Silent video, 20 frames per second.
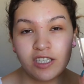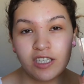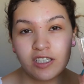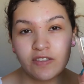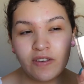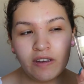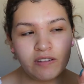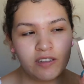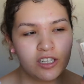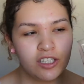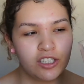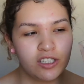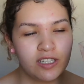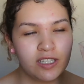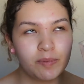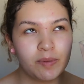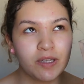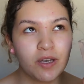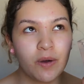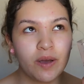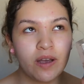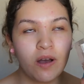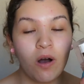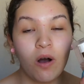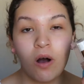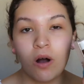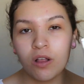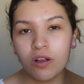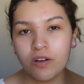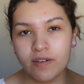This foundation has been going
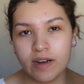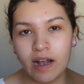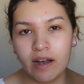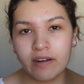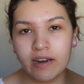all around.